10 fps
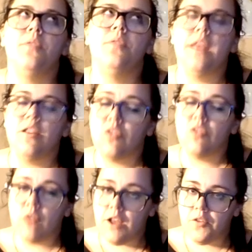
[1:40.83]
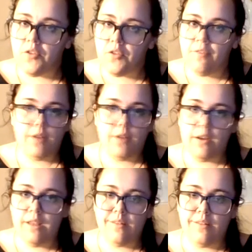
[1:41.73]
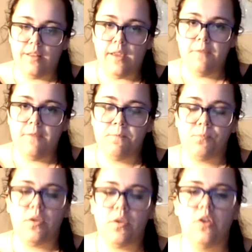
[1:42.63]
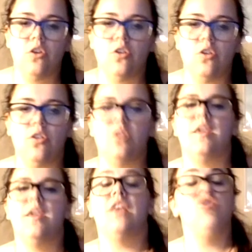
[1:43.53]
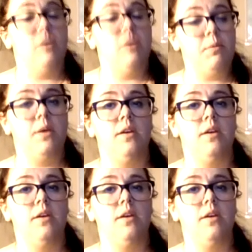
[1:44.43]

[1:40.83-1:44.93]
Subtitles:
They can scratch very easily. They can chip.